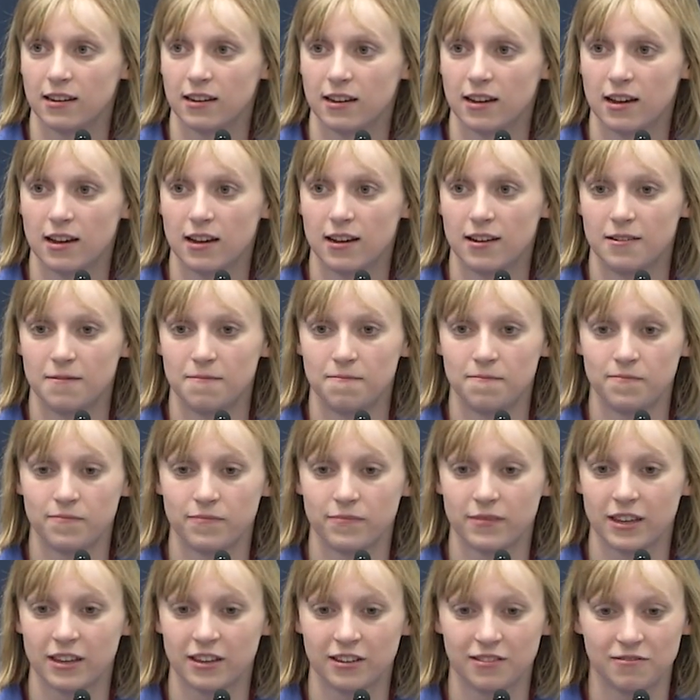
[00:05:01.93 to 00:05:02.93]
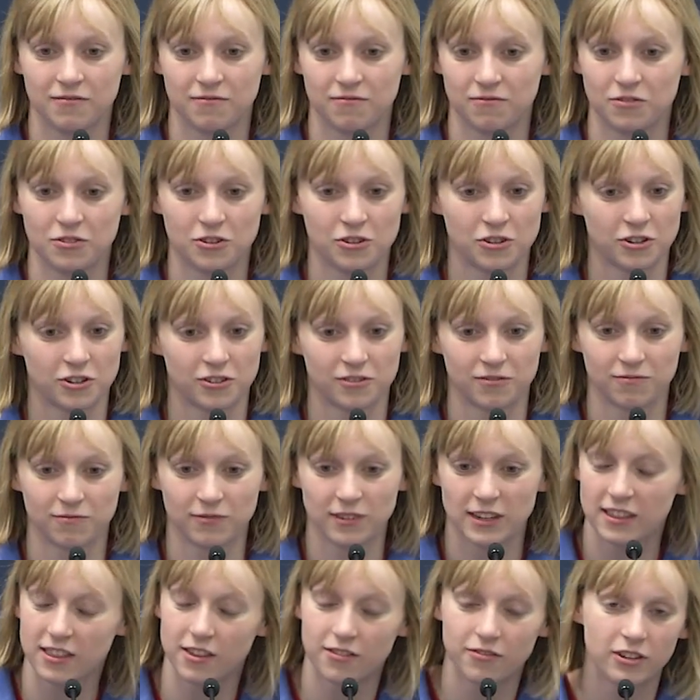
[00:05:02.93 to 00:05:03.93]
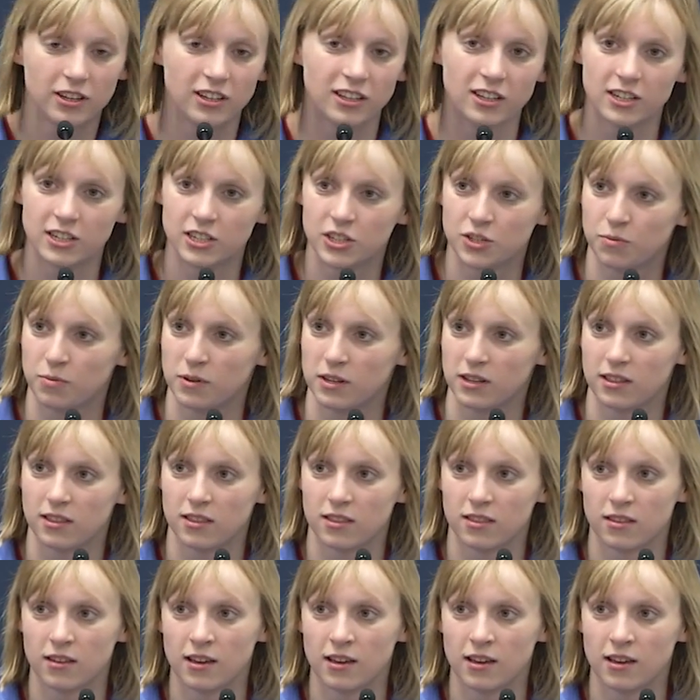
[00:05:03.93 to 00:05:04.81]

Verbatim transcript: Um, it, you're in the village with